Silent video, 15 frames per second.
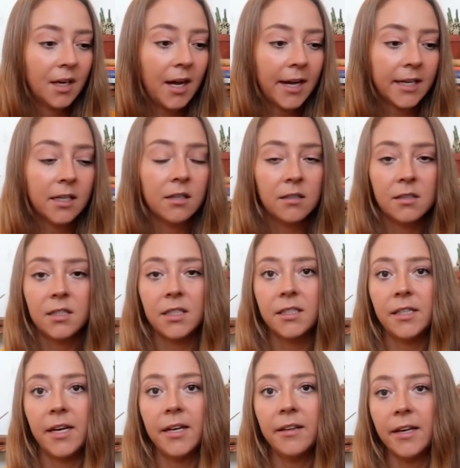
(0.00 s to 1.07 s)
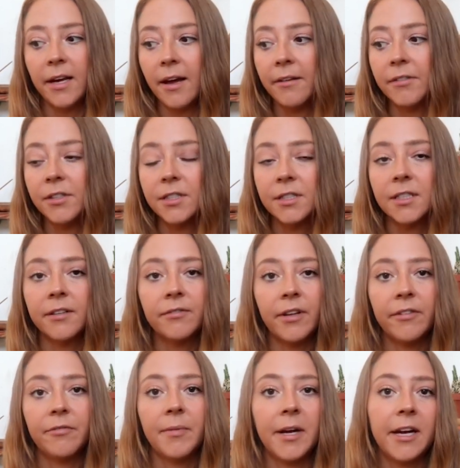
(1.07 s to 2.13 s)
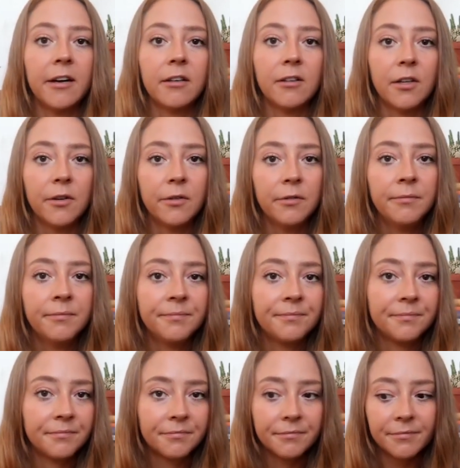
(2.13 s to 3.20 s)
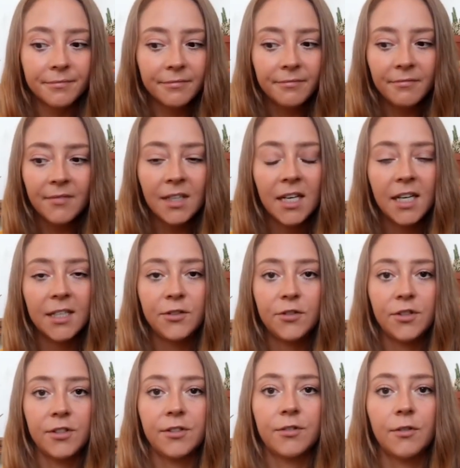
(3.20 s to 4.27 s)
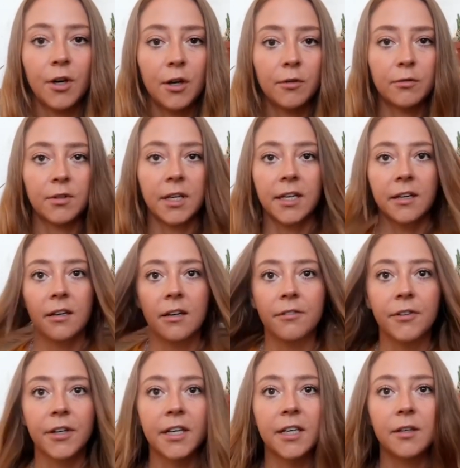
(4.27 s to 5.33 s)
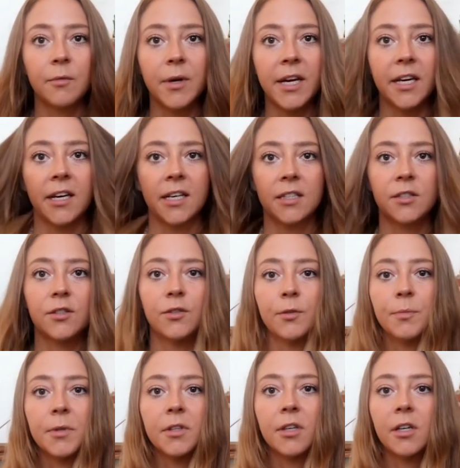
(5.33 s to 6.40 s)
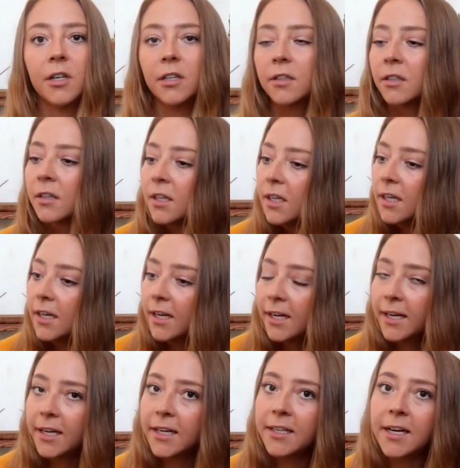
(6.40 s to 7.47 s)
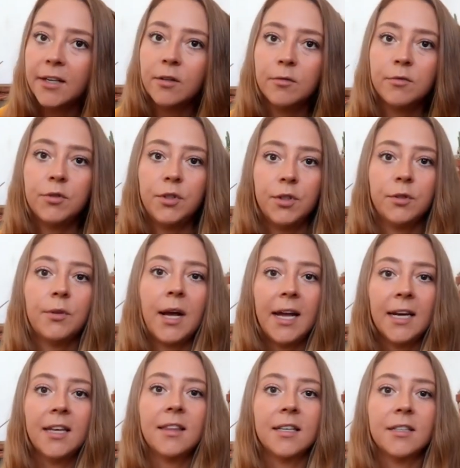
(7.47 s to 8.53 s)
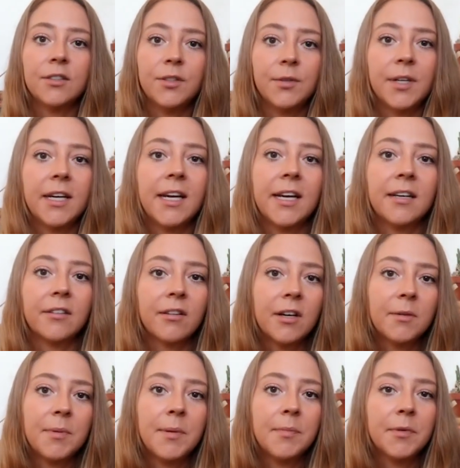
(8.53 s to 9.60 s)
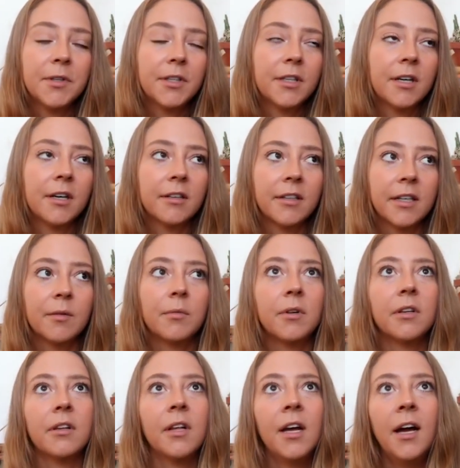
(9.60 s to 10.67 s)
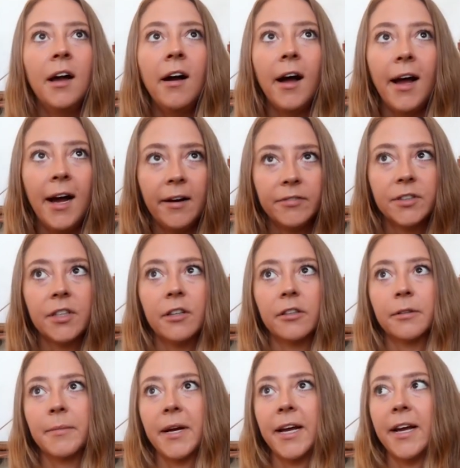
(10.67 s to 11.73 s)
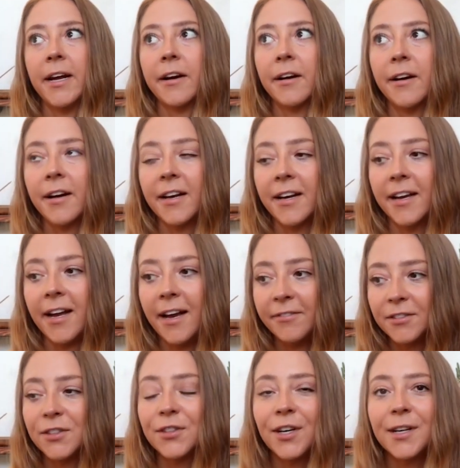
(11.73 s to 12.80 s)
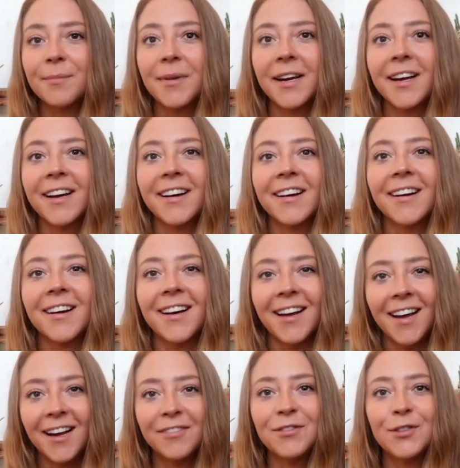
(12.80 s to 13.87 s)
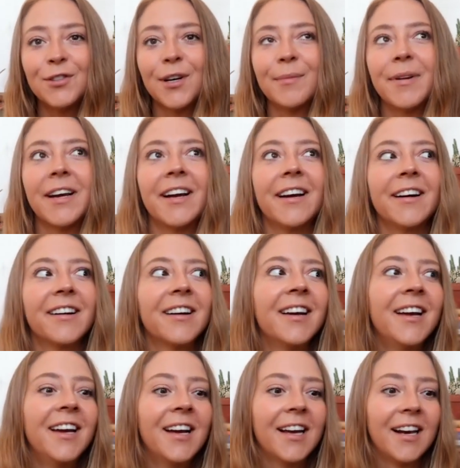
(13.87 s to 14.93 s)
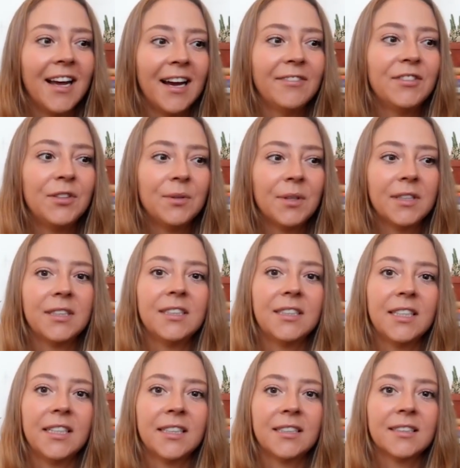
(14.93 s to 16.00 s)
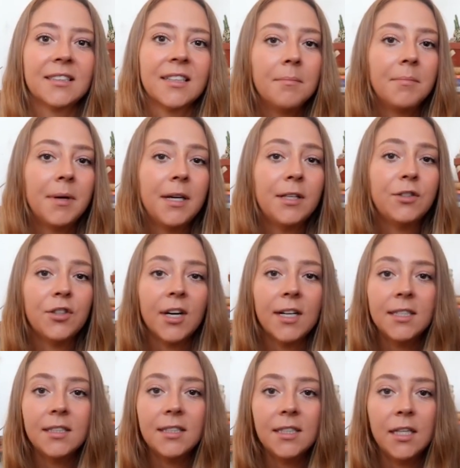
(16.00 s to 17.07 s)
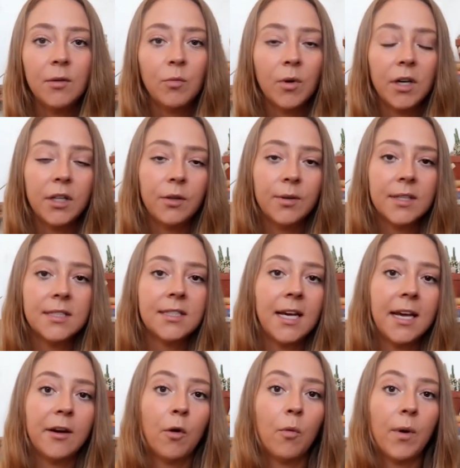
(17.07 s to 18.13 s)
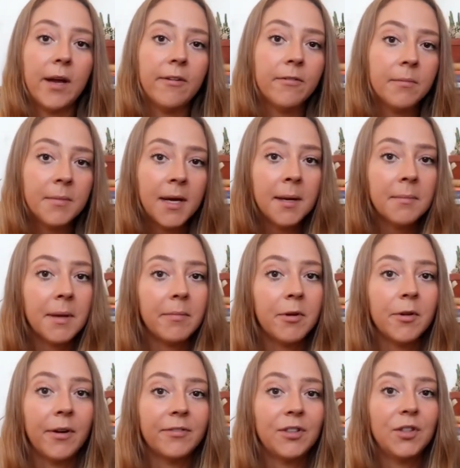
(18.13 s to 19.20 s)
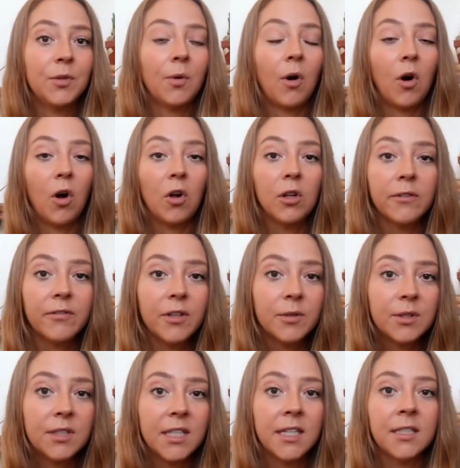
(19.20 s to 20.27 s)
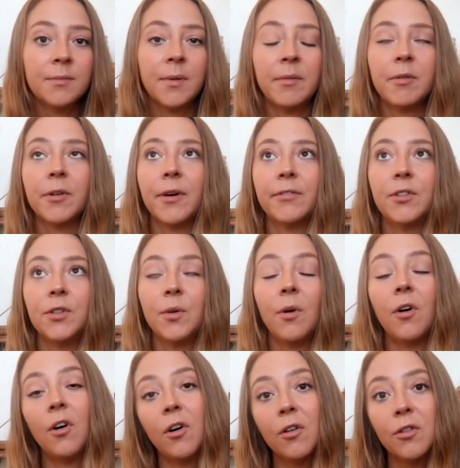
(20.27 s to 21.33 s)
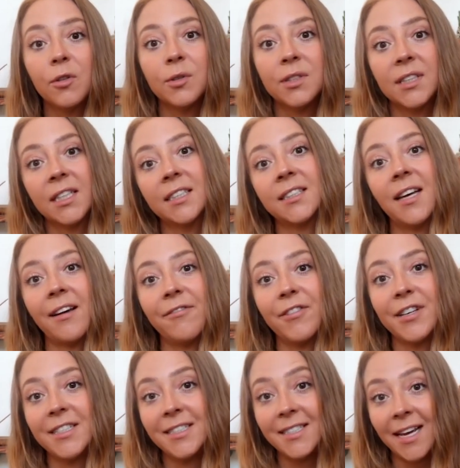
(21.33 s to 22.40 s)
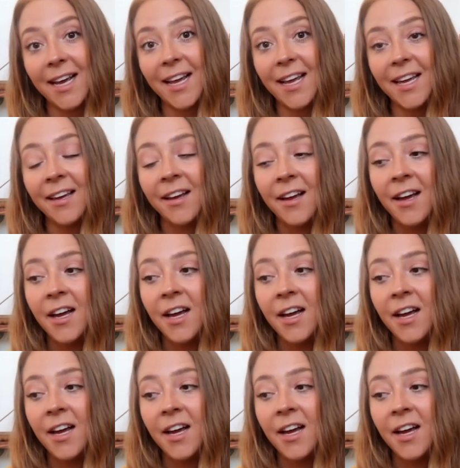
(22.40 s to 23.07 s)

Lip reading: I can honestly say, like, ever since I've left my hair alone, it's just grown like a freaking weed. It's super long and I don't do anything to it. And a lot of people are like, well, I have to color my hair and I have to straighten my hair and I have to dry my hair and I have to do all these things. But try and see what you can take away from that. Maybe you don't have to do all of those things. Maybe you don't have to do all those things every day.